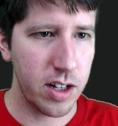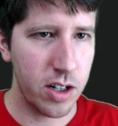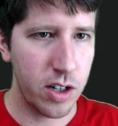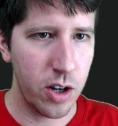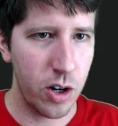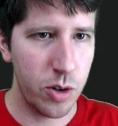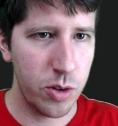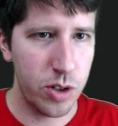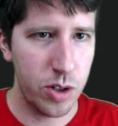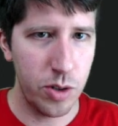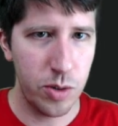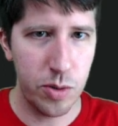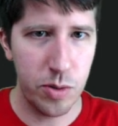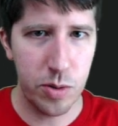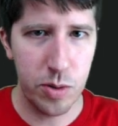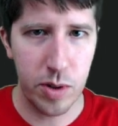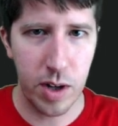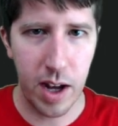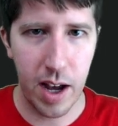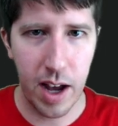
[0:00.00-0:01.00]
could go
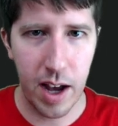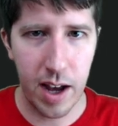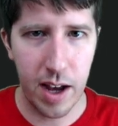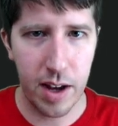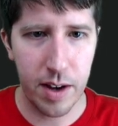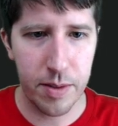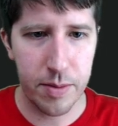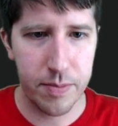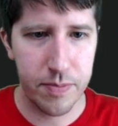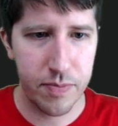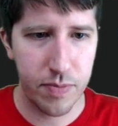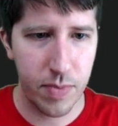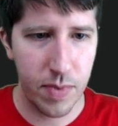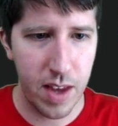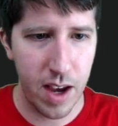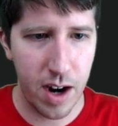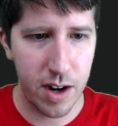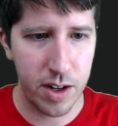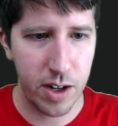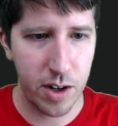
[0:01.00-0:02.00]
to
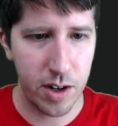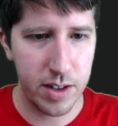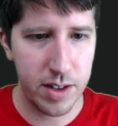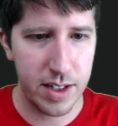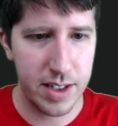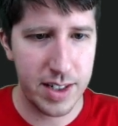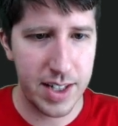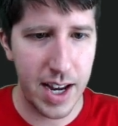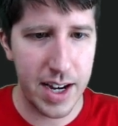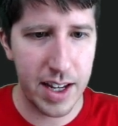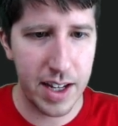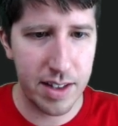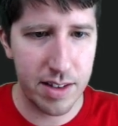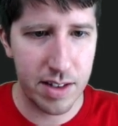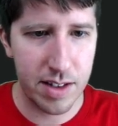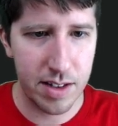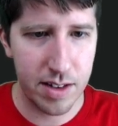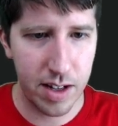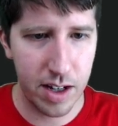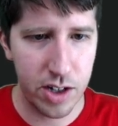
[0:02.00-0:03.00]
down here in the
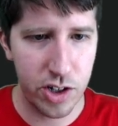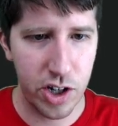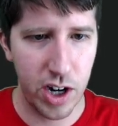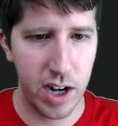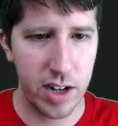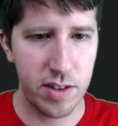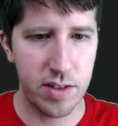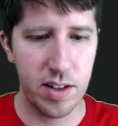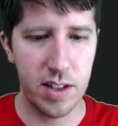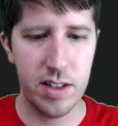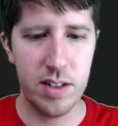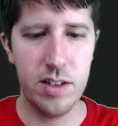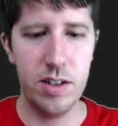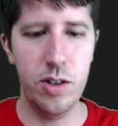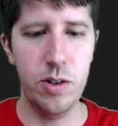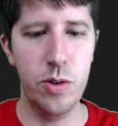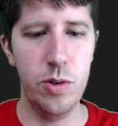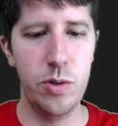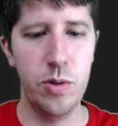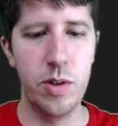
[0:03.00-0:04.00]
settings and change this
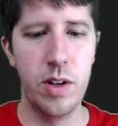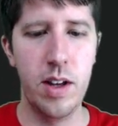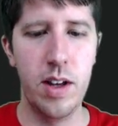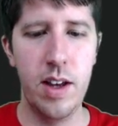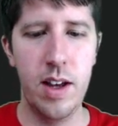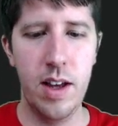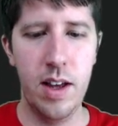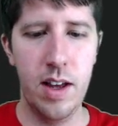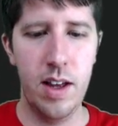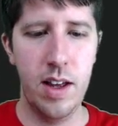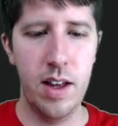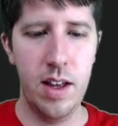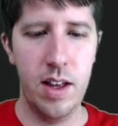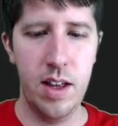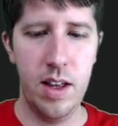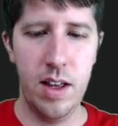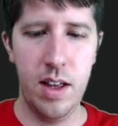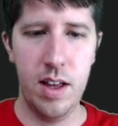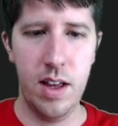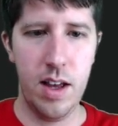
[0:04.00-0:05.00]
to
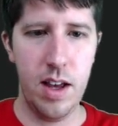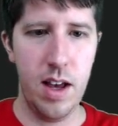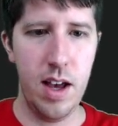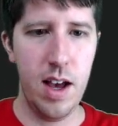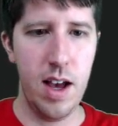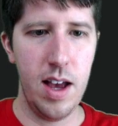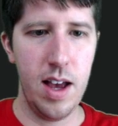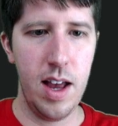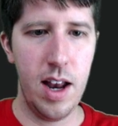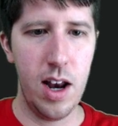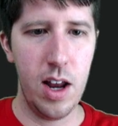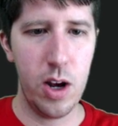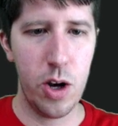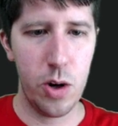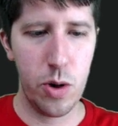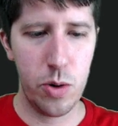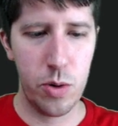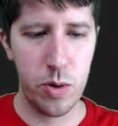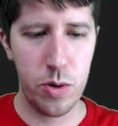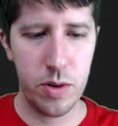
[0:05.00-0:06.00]

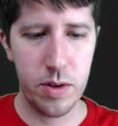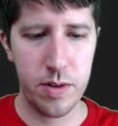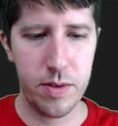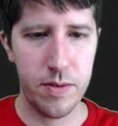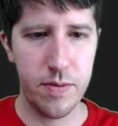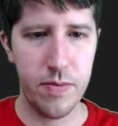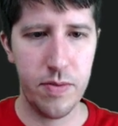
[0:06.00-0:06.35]
hello.